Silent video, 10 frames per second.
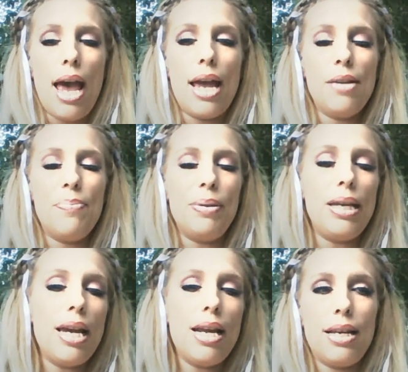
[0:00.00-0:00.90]
And the
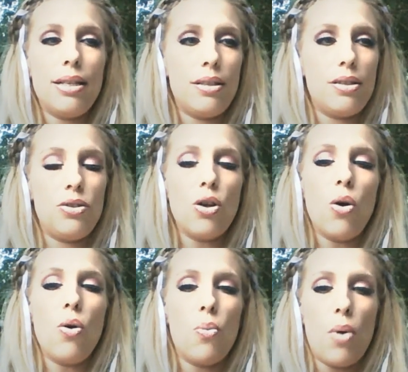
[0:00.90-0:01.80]
Pleiadians
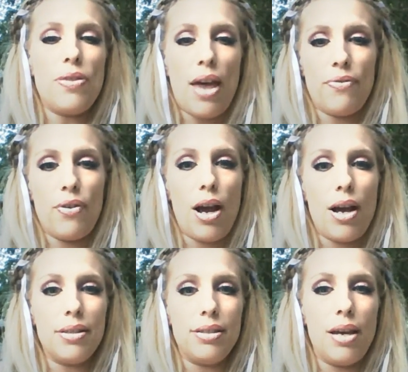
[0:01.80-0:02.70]
don't want that for us.